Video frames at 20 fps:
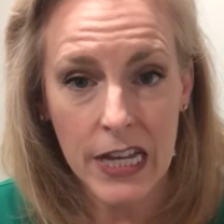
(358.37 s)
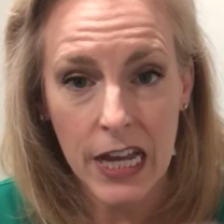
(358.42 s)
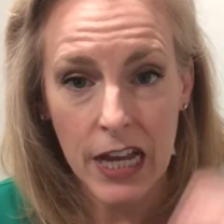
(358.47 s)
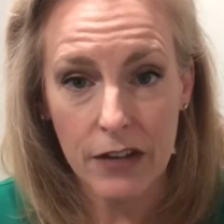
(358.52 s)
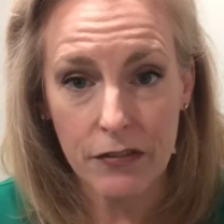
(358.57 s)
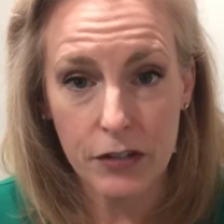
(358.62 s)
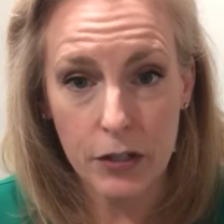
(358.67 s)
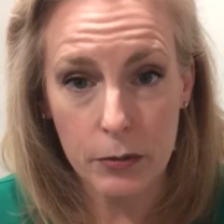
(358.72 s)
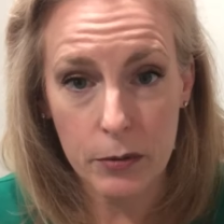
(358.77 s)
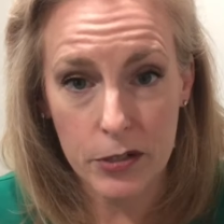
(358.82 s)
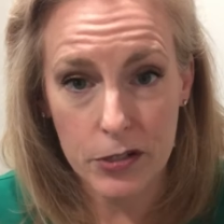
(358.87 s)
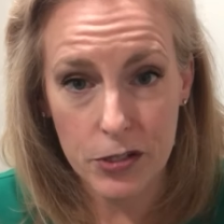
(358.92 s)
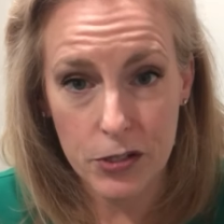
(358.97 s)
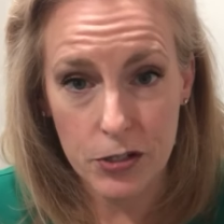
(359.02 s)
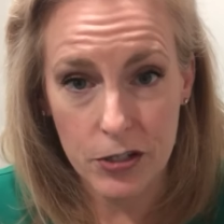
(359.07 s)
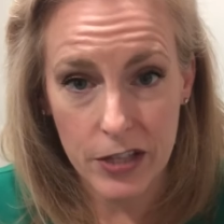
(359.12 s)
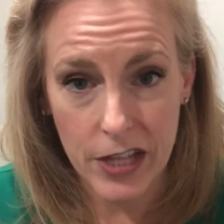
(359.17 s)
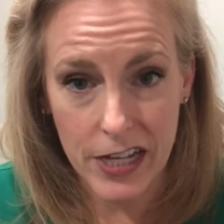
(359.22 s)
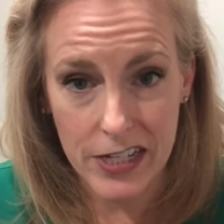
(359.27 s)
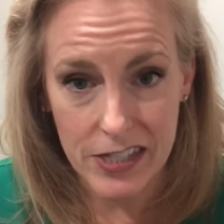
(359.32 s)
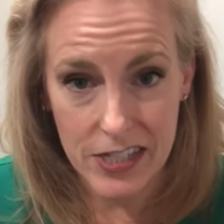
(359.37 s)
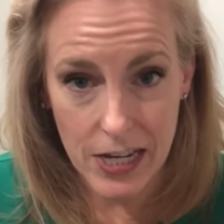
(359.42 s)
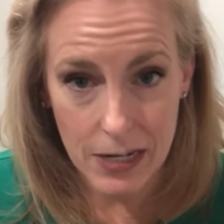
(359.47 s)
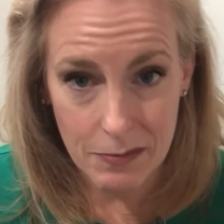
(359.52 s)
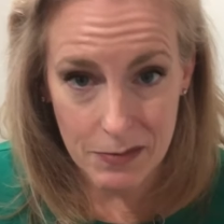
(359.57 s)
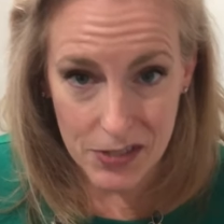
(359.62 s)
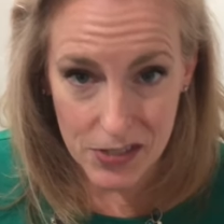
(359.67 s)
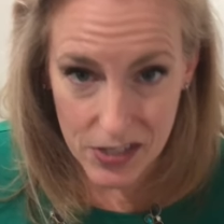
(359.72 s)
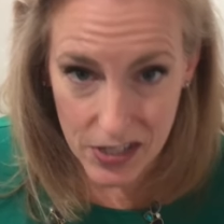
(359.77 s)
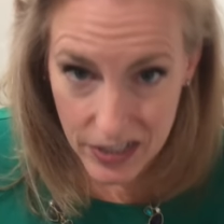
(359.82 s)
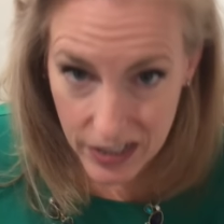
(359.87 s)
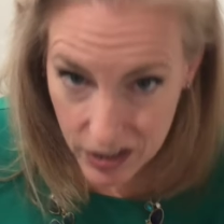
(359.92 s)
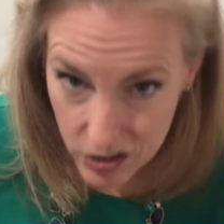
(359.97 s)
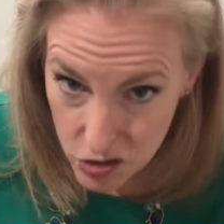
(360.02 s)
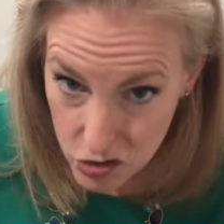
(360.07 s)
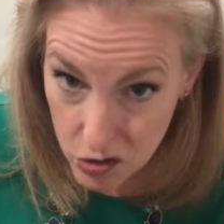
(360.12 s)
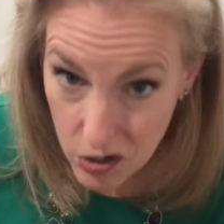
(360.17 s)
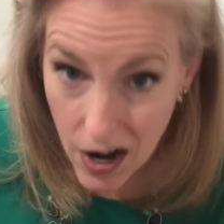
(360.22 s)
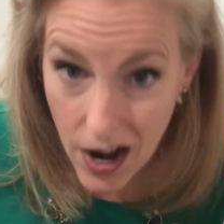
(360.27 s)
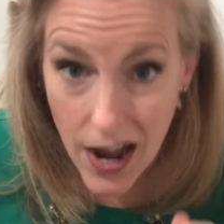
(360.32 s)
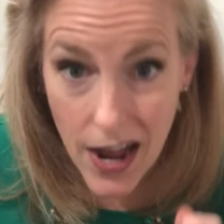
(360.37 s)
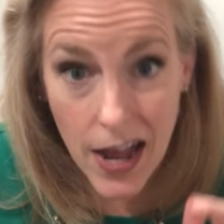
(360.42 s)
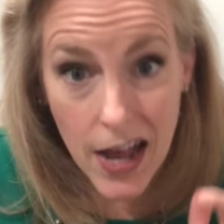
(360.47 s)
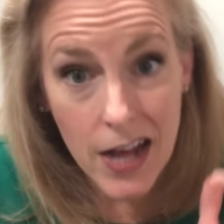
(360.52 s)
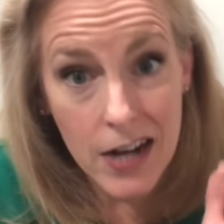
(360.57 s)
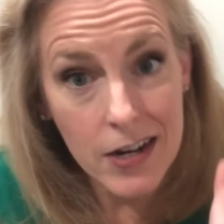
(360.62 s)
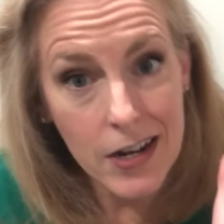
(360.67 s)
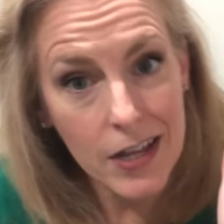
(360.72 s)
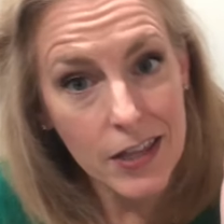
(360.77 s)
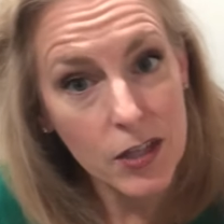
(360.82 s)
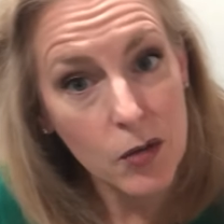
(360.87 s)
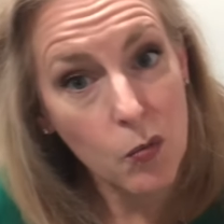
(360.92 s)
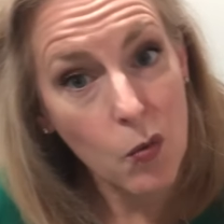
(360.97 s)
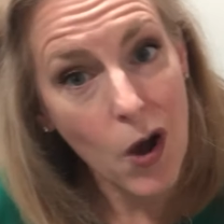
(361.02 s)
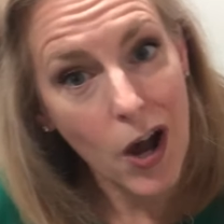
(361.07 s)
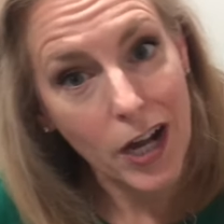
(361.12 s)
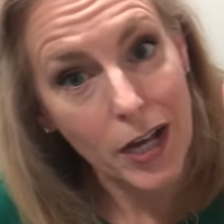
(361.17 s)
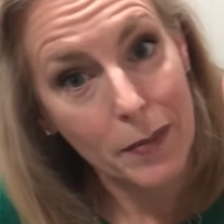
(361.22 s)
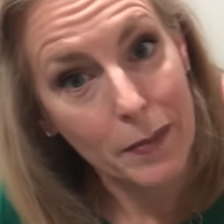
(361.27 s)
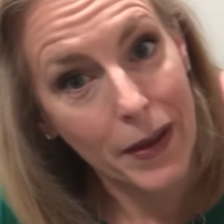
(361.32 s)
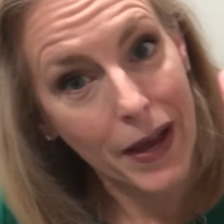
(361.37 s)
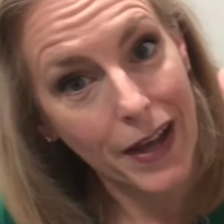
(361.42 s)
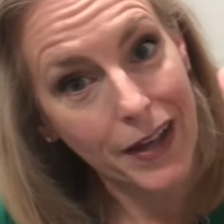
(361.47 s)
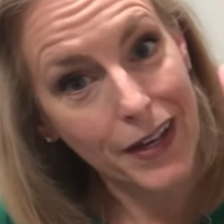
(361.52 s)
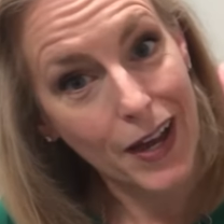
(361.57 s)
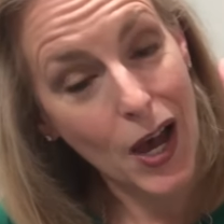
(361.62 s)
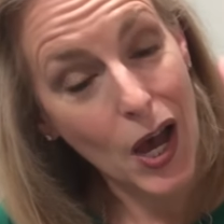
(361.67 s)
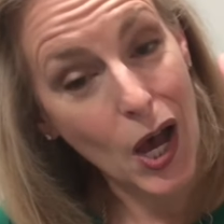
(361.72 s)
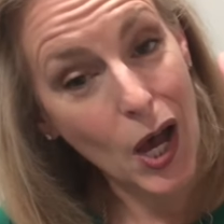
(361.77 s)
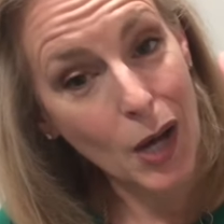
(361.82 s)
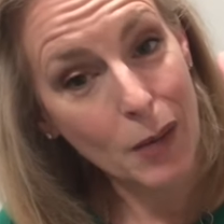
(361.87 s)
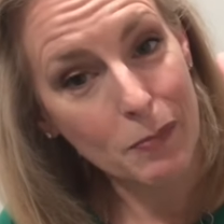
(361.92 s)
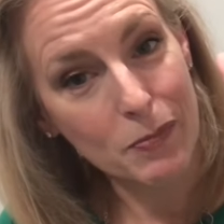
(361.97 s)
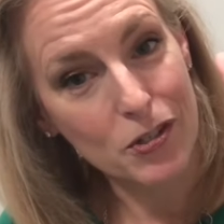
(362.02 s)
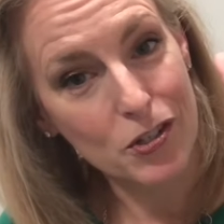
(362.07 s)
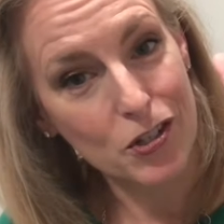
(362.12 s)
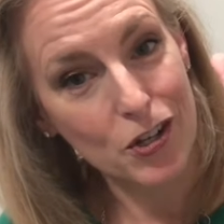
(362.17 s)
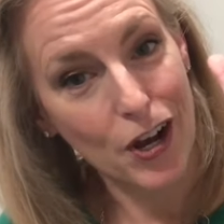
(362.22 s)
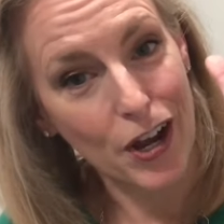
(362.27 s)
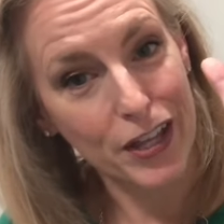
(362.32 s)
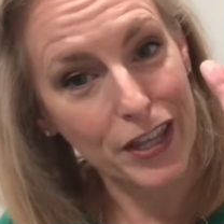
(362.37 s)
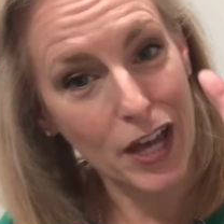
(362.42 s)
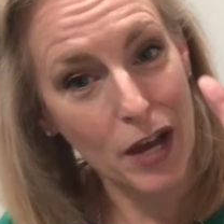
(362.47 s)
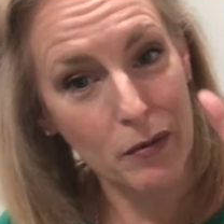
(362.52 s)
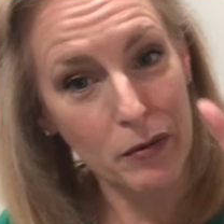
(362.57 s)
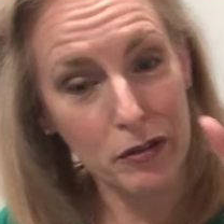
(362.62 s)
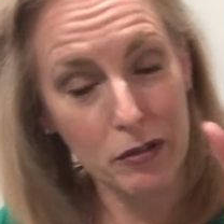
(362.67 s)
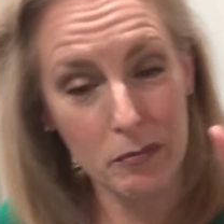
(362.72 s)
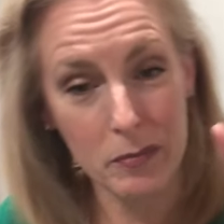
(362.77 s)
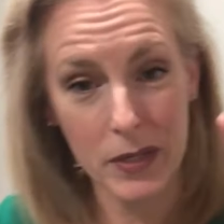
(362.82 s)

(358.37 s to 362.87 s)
if you were to do that same descending triad and then walk it back up, try that with